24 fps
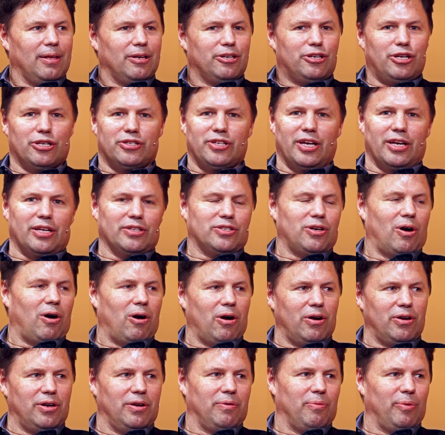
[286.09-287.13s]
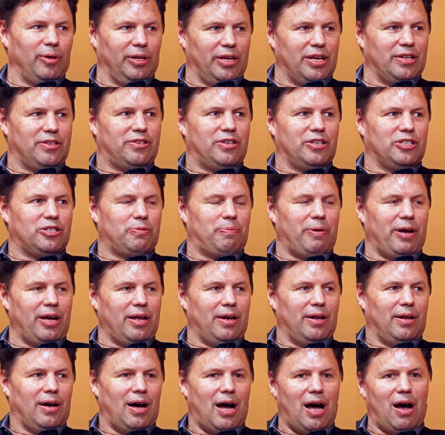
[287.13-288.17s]
Just like it's hard to really anticipate
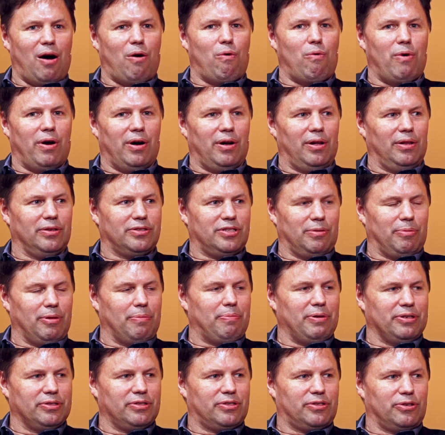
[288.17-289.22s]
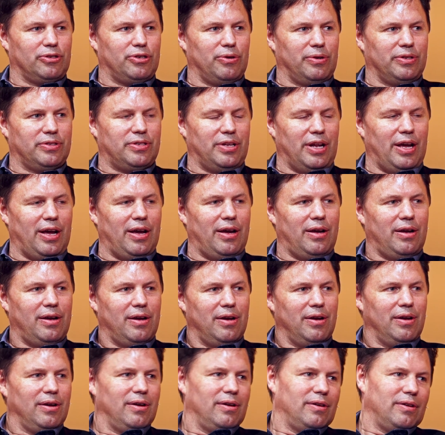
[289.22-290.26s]
how well some of the businesses are doing today
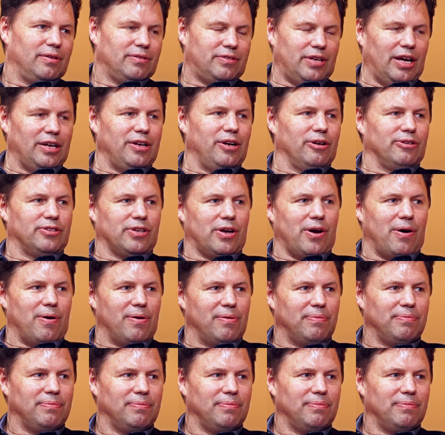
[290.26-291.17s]
10 years ago.